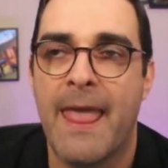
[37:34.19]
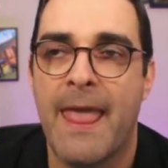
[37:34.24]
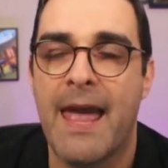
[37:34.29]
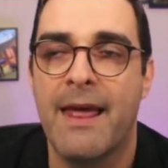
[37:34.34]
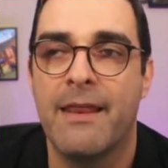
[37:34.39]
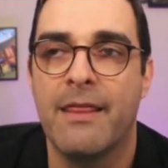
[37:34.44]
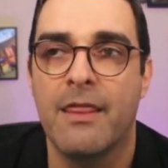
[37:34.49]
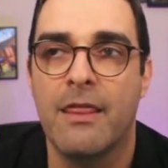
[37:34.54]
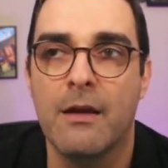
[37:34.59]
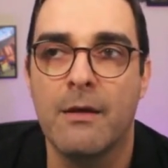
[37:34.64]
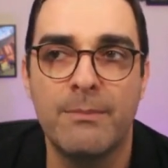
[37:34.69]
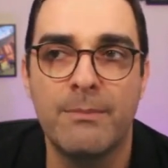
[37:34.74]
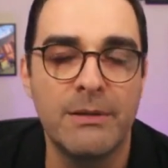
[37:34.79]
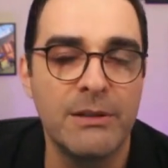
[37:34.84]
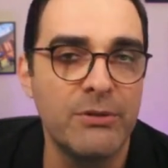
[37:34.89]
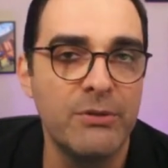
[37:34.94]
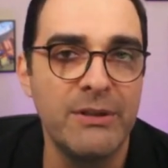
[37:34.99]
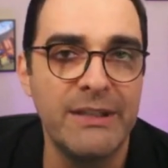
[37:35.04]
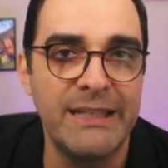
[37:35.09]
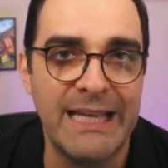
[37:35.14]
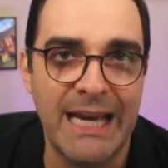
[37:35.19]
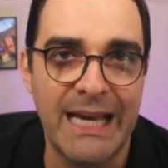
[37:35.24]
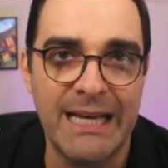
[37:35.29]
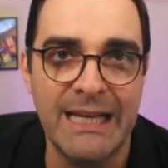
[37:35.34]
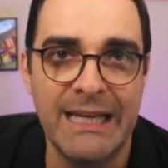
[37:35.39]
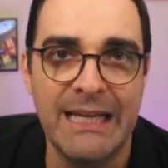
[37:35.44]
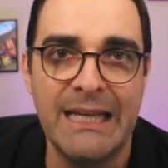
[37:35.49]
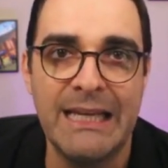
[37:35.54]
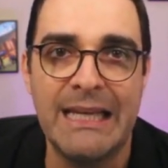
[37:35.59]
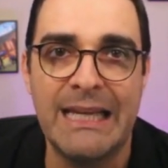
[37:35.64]
And the Blue
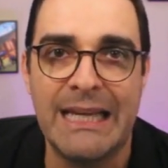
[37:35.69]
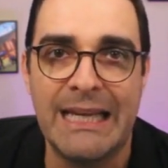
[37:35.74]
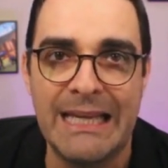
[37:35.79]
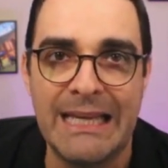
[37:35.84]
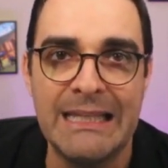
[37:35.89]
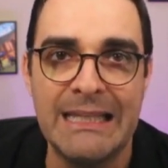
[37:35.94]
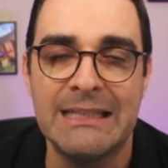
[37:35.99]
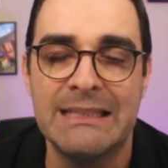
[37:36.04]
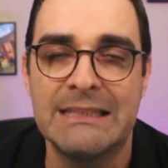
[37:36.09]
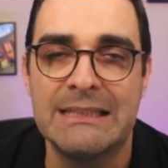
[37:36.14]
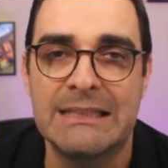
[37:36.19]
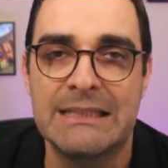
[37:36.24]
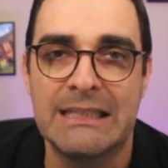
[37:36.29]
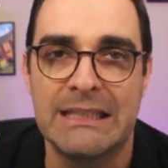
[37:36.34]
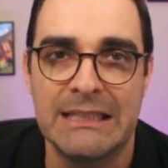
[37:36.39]
Yeti is